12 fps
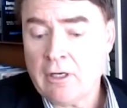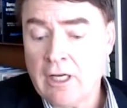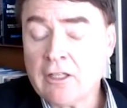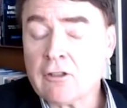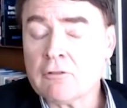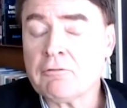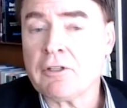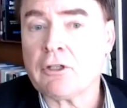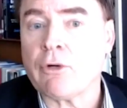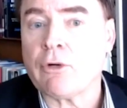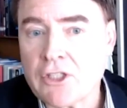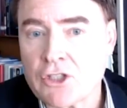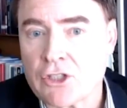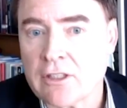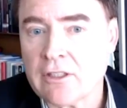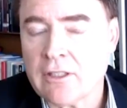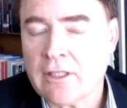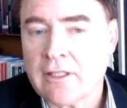a
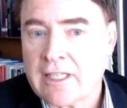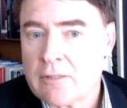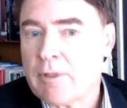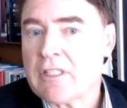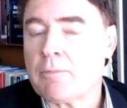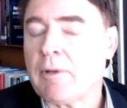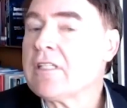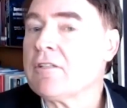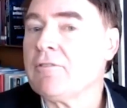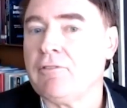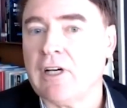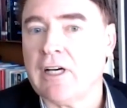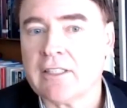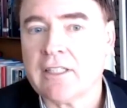configuration that's been specified